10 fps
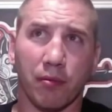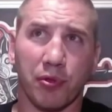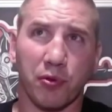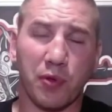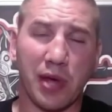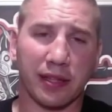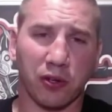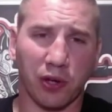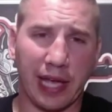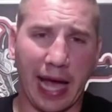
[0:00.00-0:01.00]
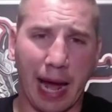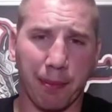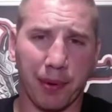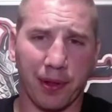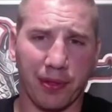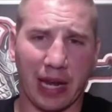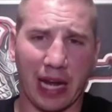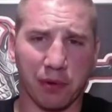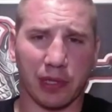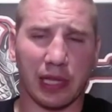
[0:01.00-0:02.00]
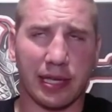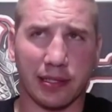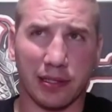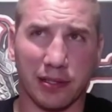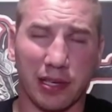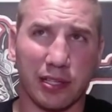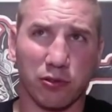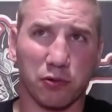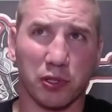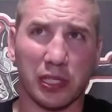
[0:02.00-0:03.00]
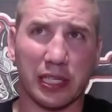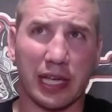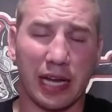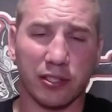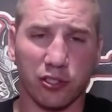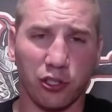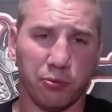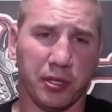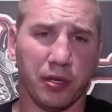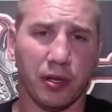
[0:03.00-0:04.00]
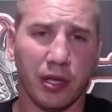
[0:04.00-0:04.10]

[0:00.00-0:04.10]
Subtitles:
through that little gap that I realized it's really kind of stupid.